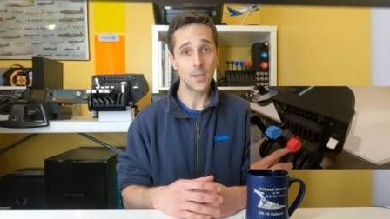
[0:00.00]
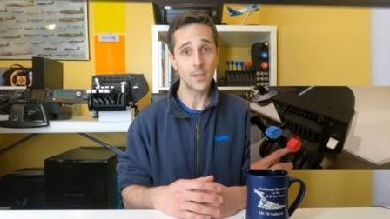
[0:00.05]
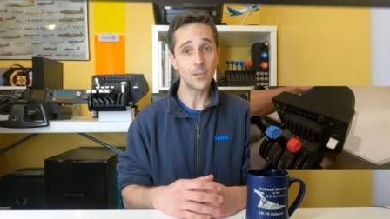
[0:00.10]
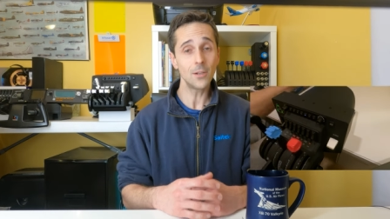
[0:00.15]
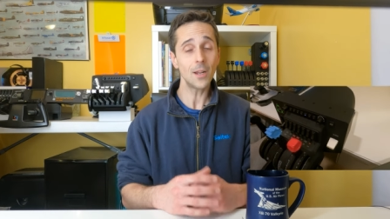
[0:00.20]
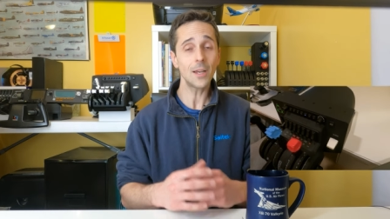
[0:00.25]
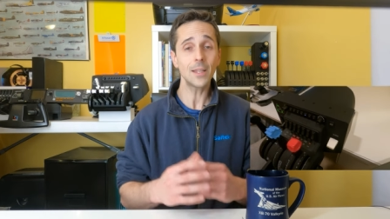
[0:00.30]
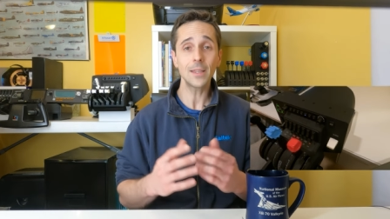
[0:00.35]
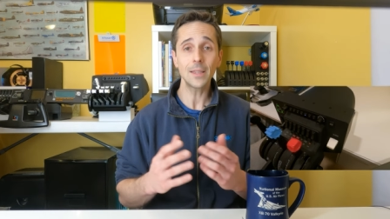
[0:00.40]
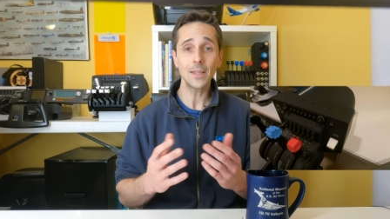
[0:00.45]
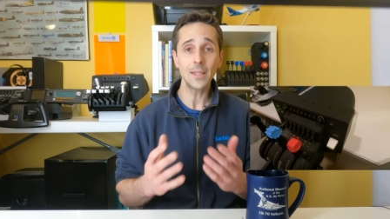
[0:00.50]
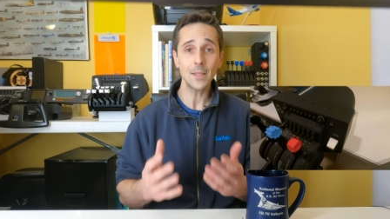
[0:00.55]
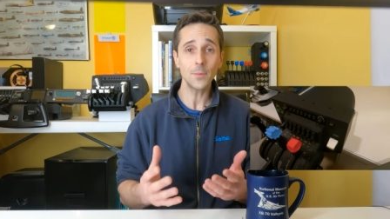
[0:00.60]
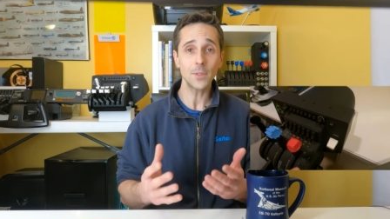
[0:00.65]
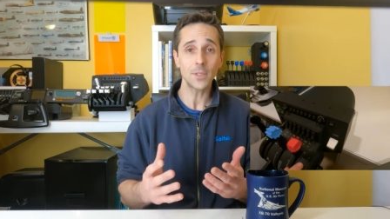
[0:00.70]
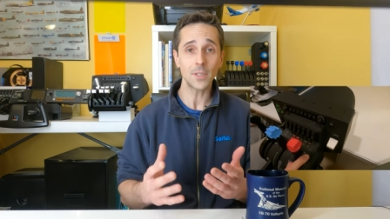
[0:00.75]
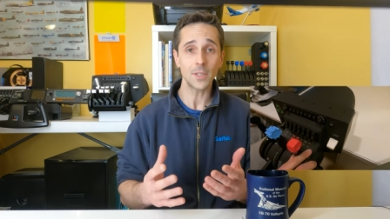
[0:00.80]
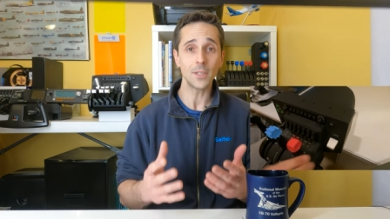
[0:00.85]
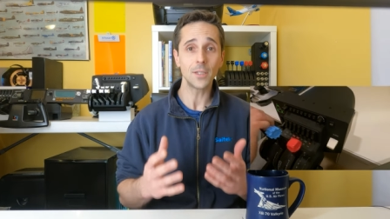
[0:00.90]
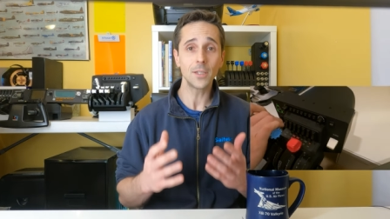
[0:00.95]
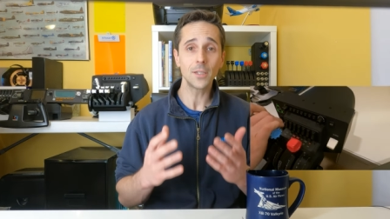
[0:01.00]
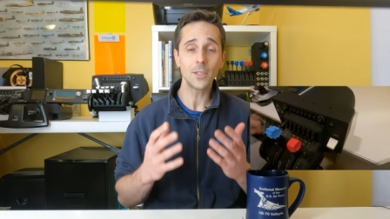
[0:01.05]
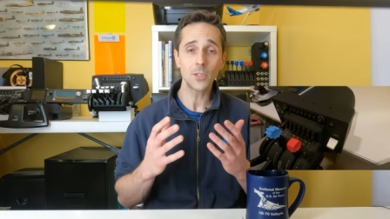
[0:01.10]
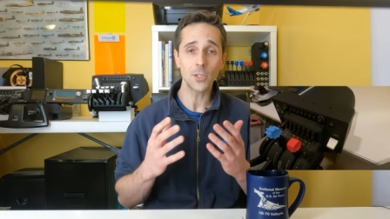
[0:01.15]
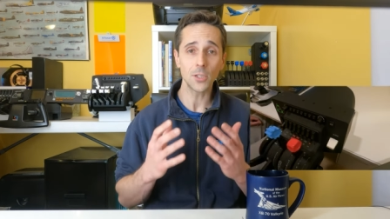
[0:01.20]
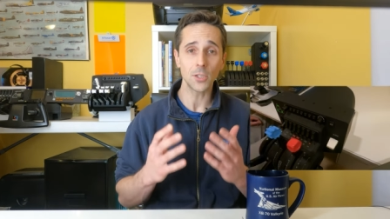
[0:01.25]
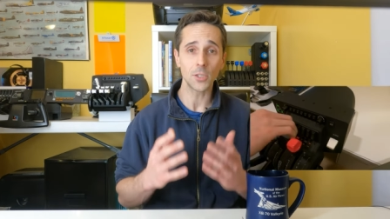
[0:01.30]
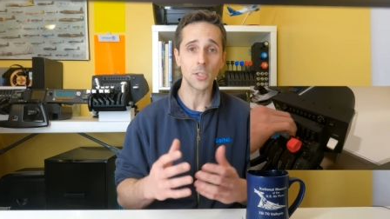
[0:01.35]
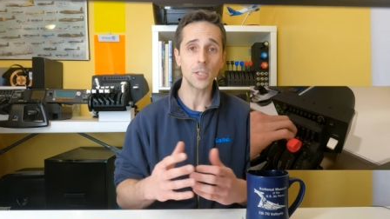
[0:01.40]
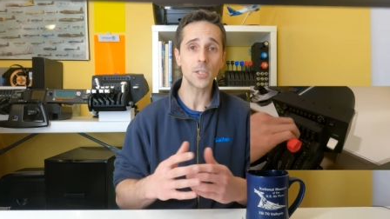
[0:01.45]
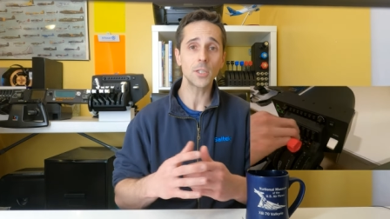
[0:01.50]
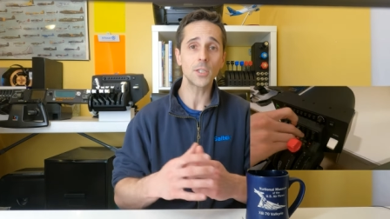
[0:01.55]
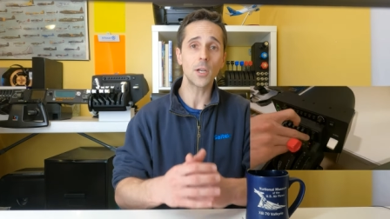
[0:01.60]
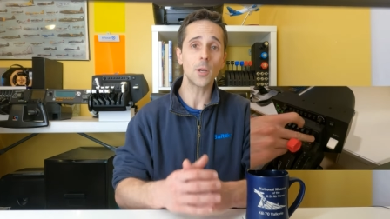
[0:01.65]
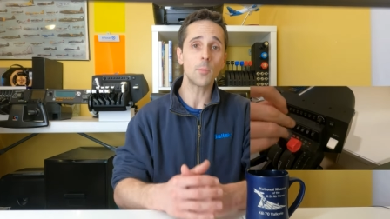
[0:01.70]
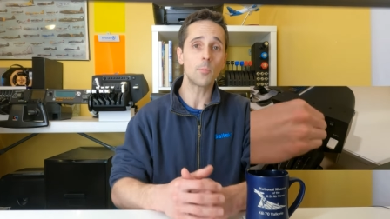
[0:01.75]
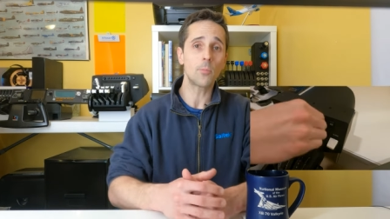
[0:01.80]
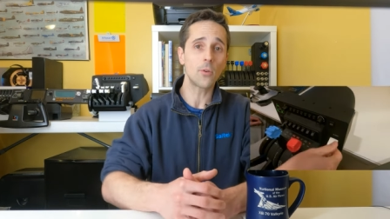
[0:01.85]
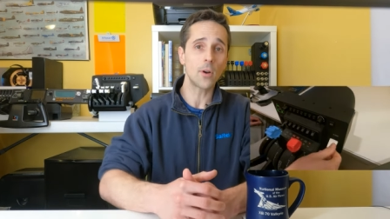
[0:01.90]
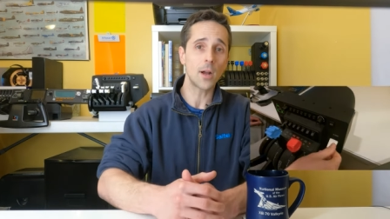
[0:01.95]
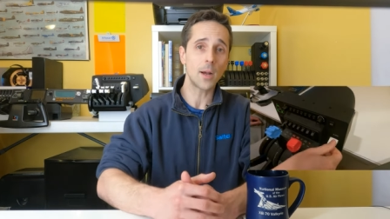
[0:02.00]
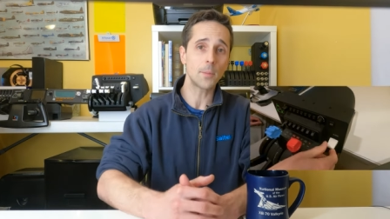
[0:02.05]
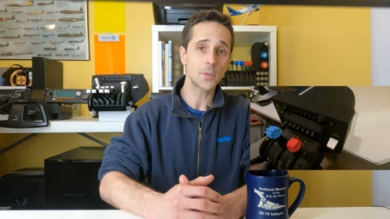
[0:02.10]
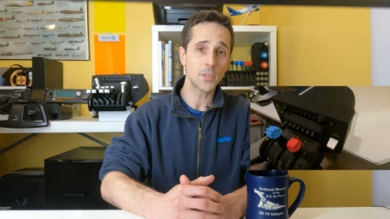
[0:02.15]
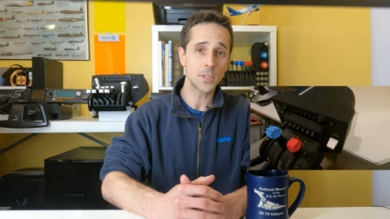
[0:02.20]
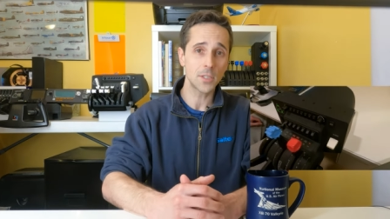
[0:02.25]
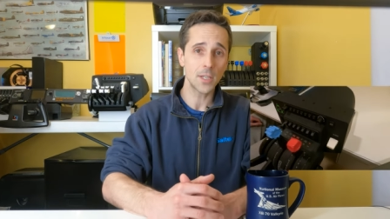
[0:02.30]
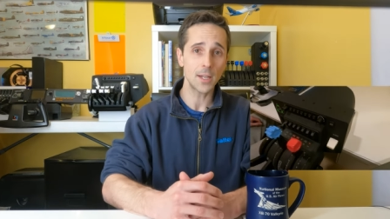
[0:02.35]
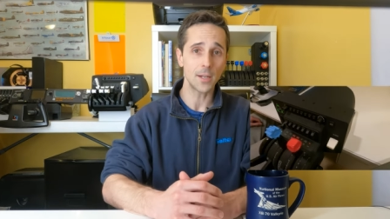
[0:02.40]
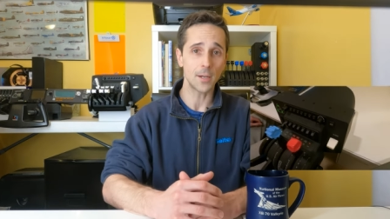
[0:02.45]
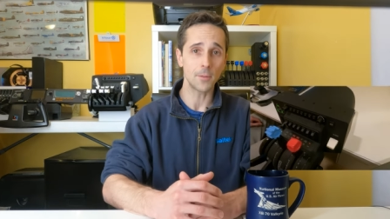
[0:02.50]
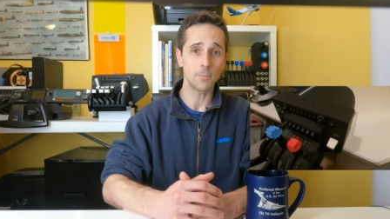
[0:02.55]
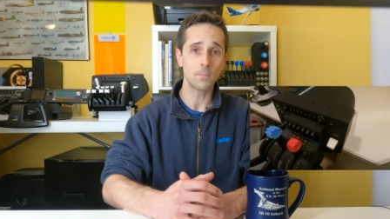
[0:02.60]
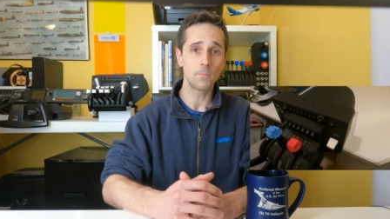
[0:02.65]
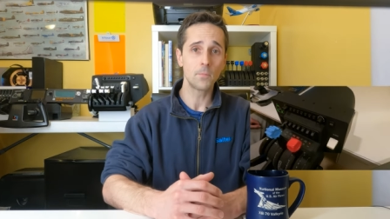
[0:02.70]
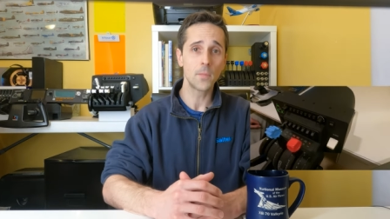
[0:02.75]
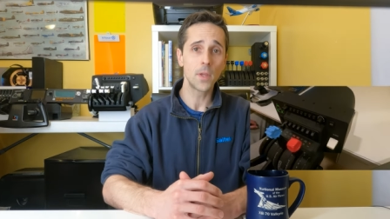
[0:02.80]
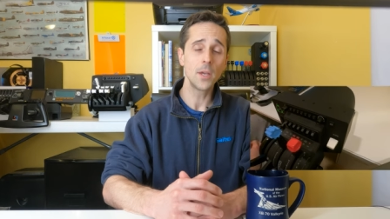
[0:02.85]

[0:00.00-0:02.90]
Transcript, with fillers: you're not limited to just a prop setup.